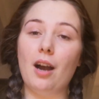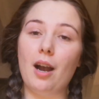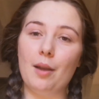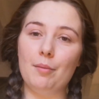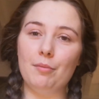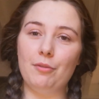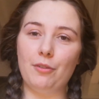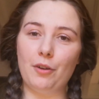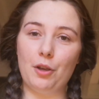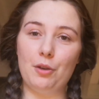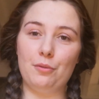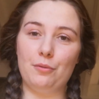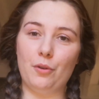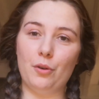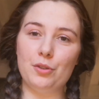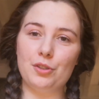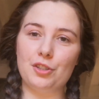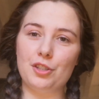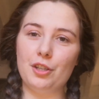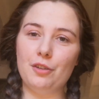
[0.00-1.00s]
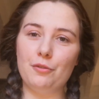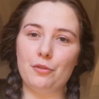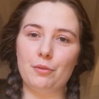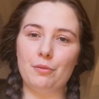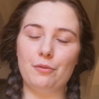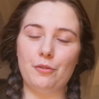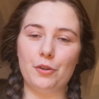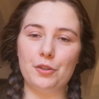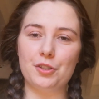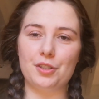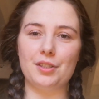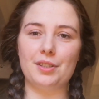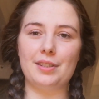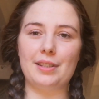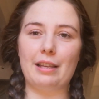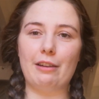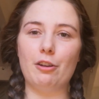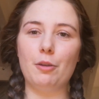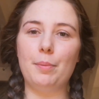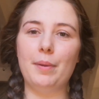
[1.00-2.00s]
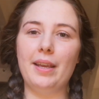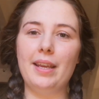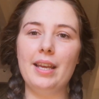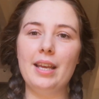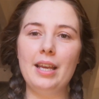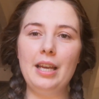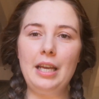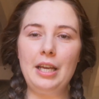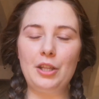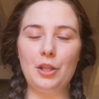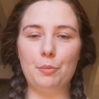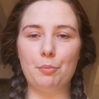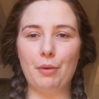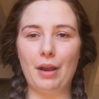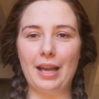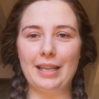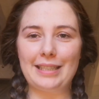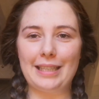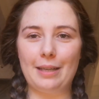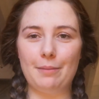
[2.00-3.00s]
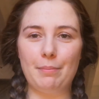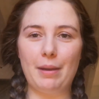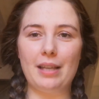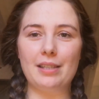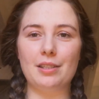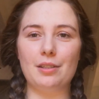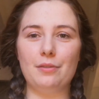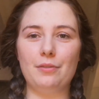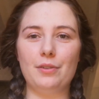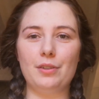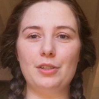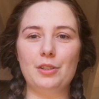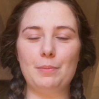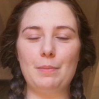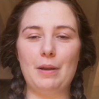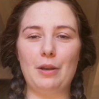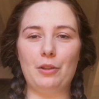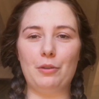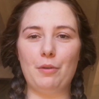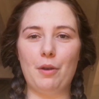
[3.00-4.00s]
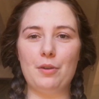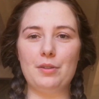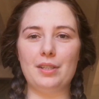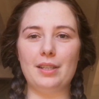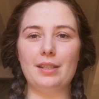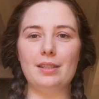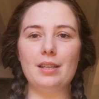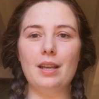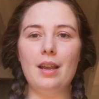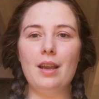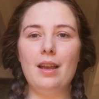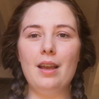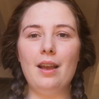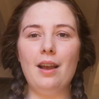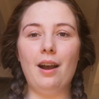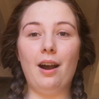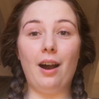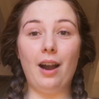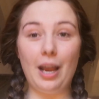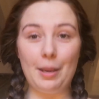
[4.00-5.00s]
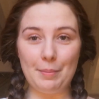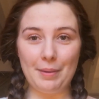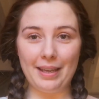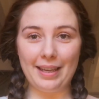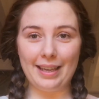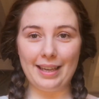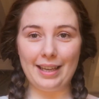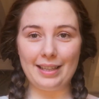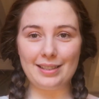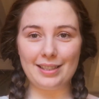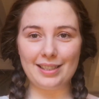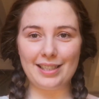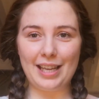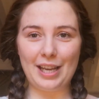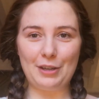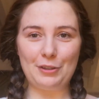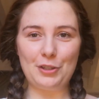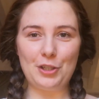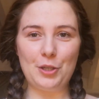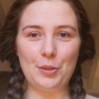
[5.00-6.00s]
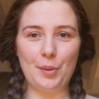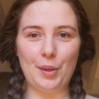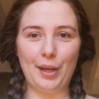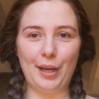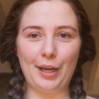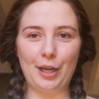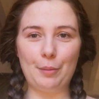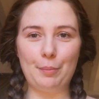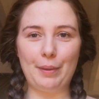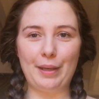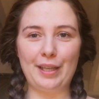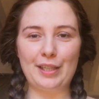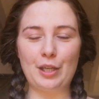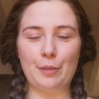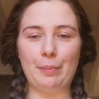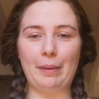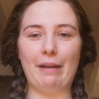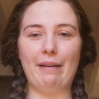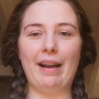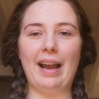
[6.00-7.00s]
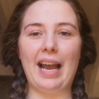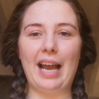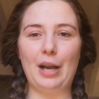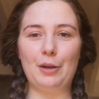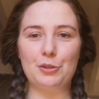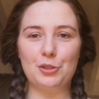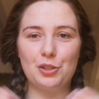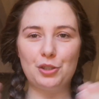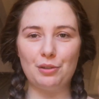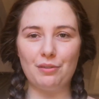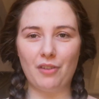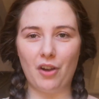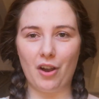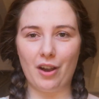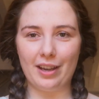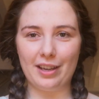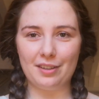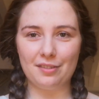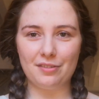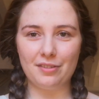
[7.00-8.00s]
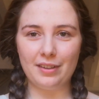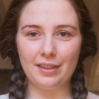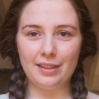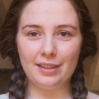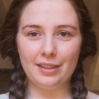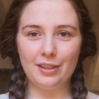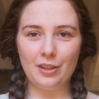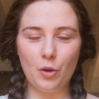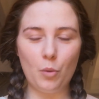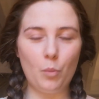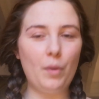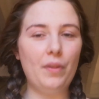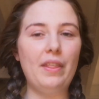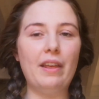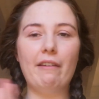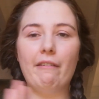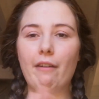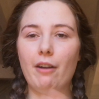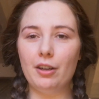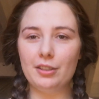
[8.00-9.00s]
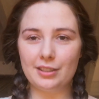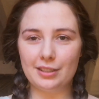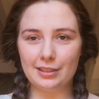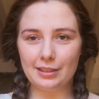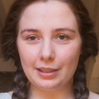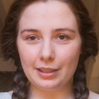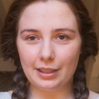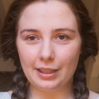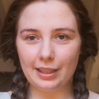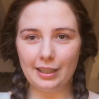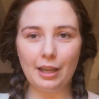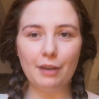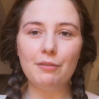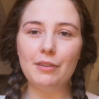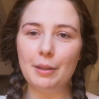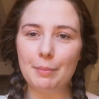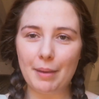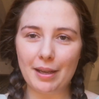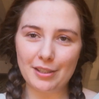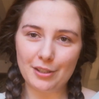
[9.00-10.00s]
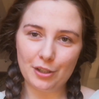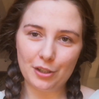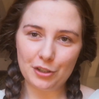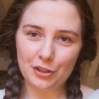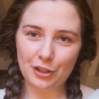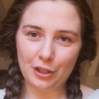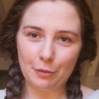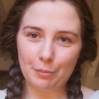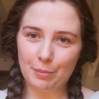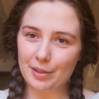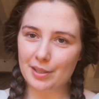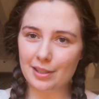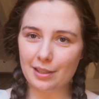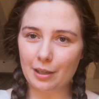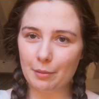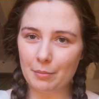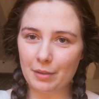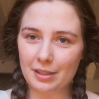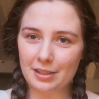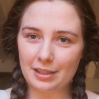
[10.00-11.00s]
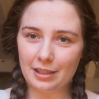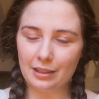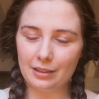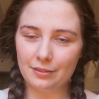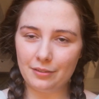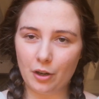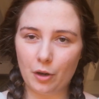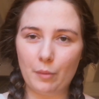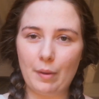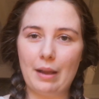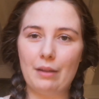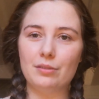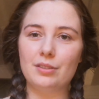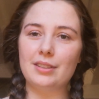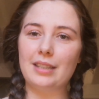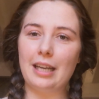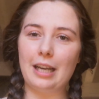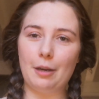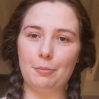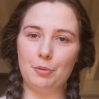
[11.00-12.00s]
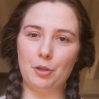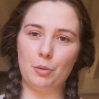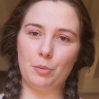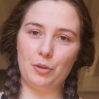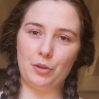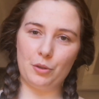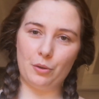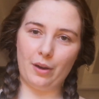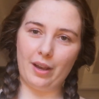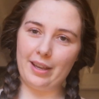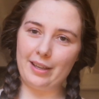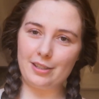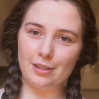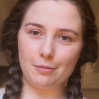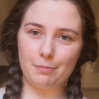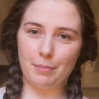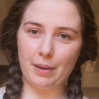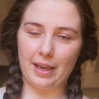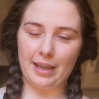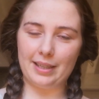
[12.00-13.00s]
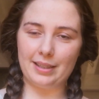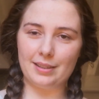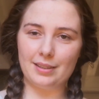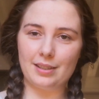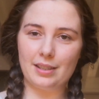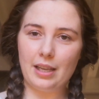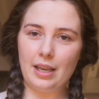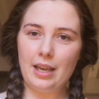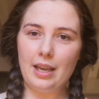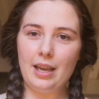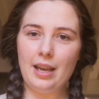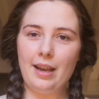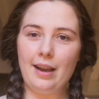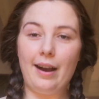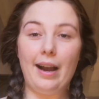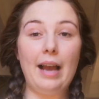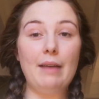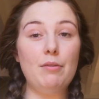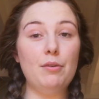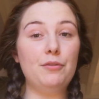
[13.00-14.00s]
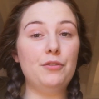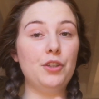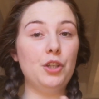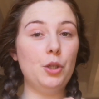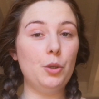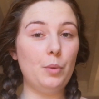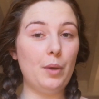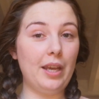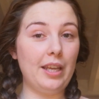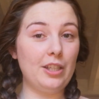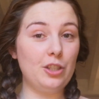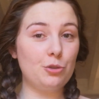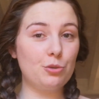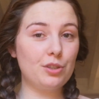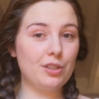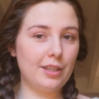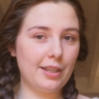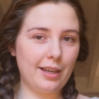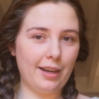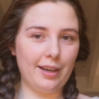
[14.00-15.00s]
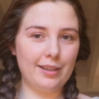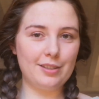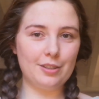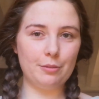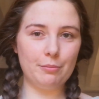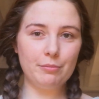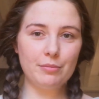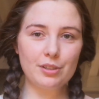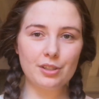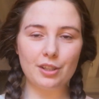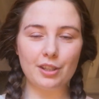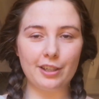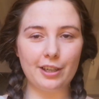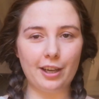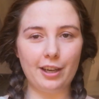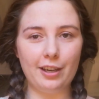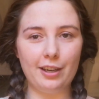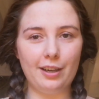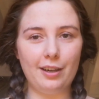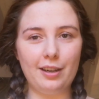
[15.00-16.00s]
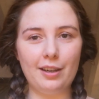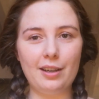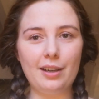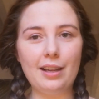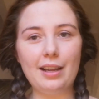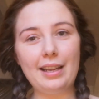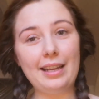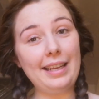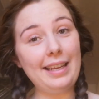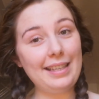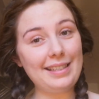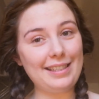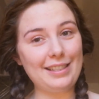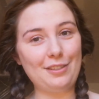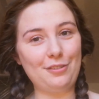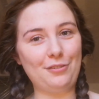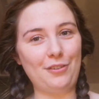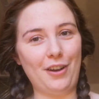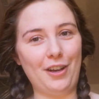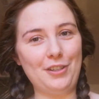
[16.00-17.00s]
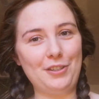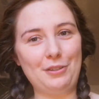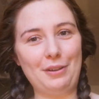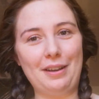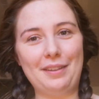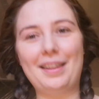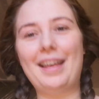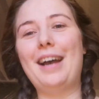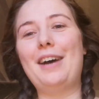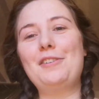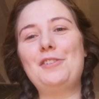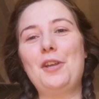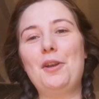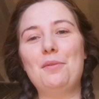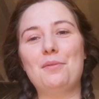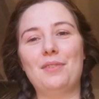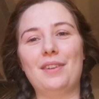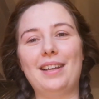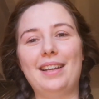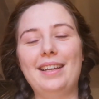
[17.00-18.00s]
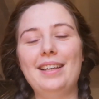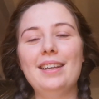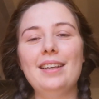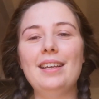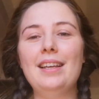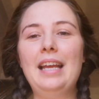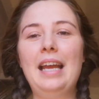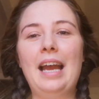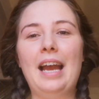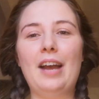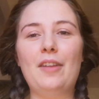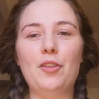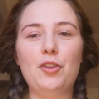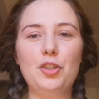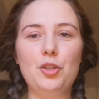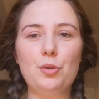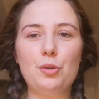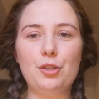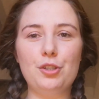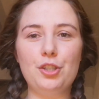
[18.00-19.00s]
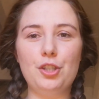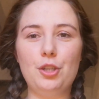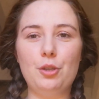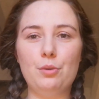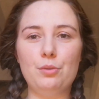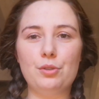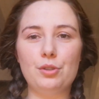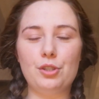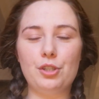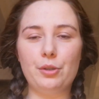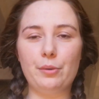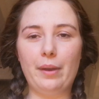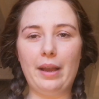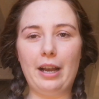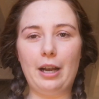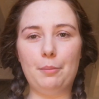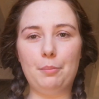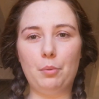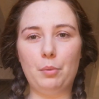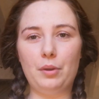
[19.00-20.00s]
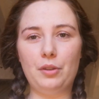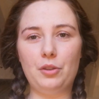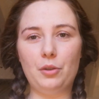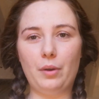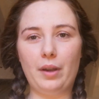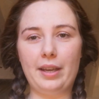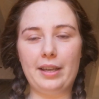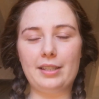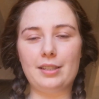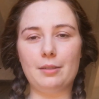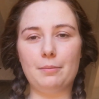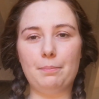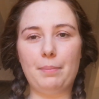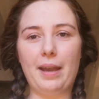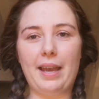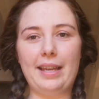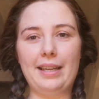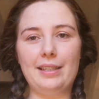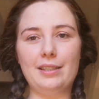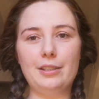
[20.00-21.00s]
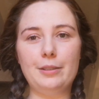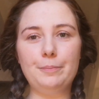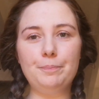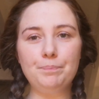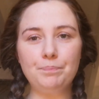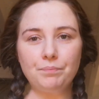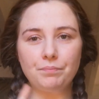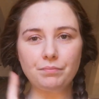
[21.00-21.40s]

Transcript: I'm Flo Foster from Foster's Therapy, the brand ambassador for Smell the Roses. I'm here to tell you a little bit about how to survive when there aren't lovely massage therapists like myself around to help you with your aches and pains. I have a few interesting items that are easy to find around the house, hopefully, that you can use to help with your aches and pains.